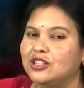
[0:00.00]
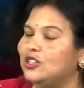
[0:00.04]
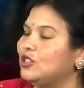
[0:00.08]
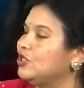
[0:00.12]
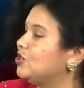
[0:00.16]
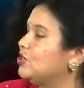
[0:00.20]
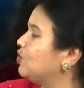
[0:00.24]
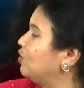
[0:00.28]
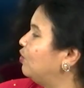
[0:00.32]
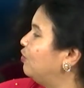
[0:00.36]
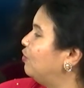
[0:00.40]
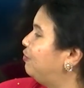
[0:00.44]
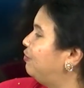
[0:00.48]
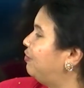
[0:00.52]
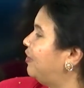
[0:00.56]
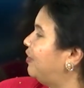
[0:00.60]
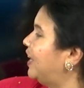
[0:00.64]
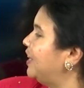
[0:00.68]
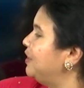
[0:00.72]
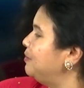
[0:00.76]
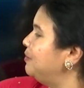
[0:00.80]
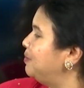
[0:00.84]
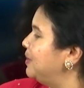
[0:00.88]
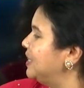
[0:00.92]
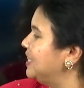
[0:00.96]
So,
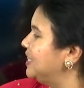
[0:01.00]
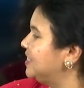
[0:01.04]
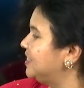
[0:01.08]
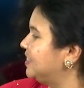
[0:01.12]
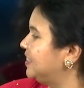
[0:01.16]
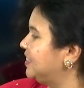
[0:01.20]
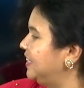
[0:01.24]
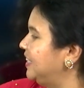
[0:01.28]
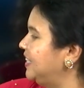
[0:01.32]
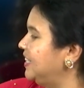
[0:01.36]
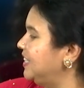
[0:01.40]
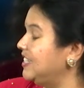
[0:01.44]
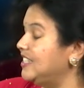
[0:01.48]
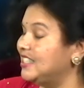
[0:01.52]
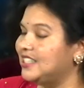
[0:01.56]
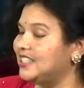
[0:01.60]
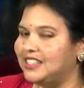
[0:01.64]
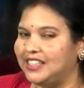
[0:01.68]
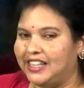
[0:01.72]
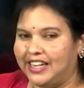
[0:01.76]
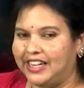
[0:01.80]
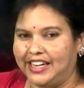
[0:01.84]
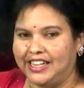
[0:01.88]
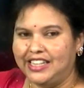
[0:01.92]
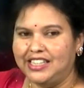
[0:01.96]
5 plus 3 is
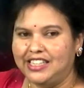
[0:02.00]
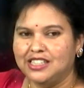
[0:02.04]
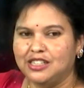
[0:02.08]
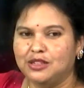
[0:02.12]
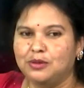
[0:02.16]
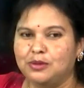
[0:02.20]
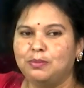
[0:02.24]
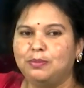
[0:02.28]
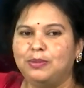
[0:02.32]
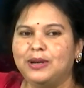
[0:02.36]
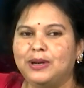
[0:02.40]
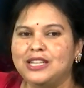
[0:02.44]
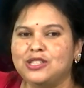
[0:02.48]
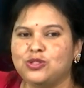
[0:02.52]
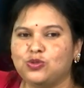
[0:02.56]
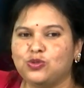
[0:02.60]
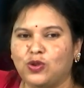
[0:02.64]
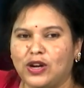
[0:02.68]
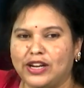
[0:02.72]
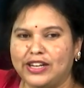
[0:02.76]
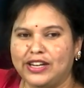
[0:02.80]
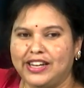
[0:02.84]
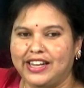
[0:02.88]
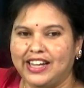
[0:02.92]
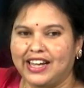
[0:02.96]
8 plus
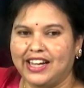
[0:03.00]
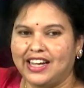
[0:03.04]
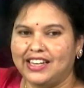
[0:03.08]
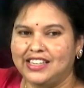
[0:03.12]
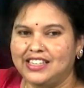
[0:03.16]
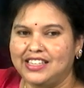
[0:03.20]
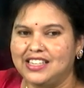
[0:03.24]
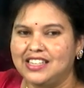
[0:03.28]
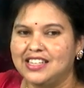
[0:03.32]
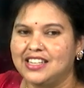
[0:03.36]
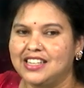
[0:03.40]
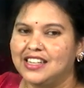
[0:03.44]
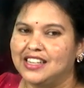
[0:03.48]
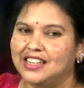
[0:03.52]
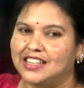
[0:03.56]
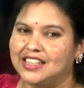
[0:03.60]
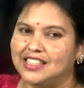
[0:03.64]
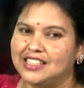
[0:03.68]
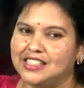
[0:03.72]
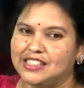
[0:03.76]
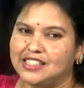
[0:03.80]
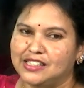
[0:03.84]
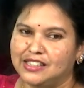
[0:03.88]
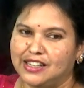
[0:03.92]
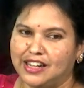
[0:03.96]
1 carry
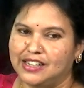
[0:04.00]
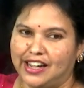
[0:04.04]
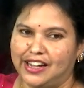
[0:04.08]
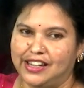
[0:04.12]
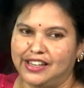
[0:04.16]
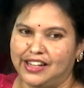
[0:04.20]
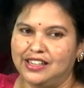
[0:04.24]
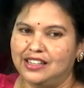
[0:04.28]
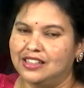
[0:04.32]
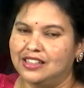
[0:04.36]
is 9.